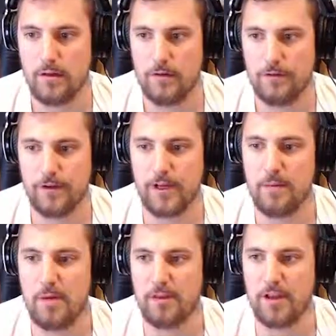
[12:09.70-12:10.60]
Forget
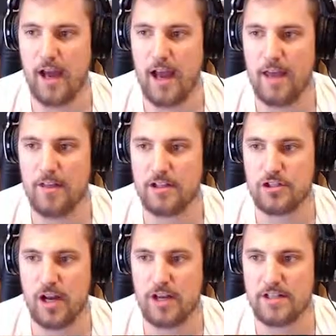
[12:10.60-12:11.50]
about the guy that's
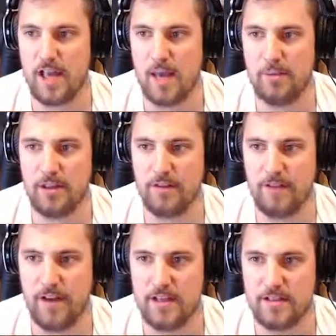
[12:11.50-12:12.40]
trying to stab you in the
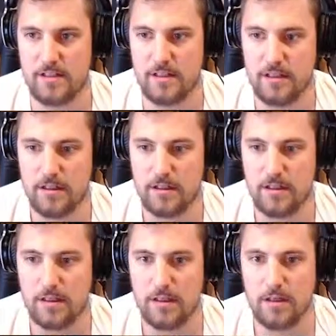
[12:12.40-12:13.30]
face.
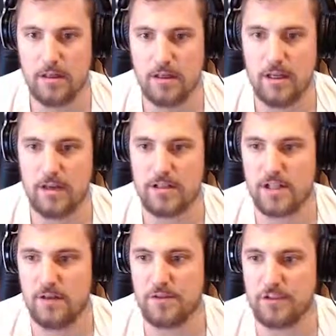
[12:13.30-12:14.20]
Get
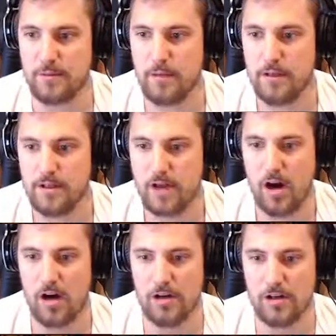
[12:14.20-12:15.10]
ourselves some
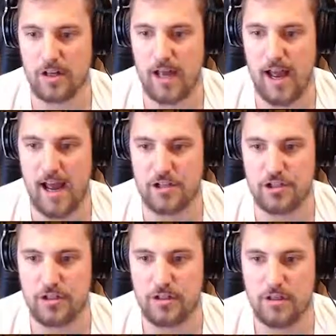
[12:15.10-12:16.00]
hard-earned cash.
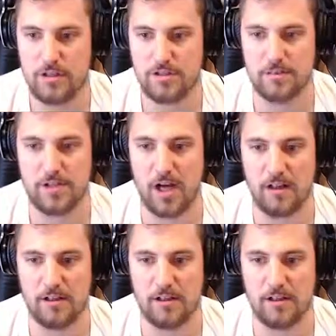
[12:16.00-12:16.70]
Some dollars.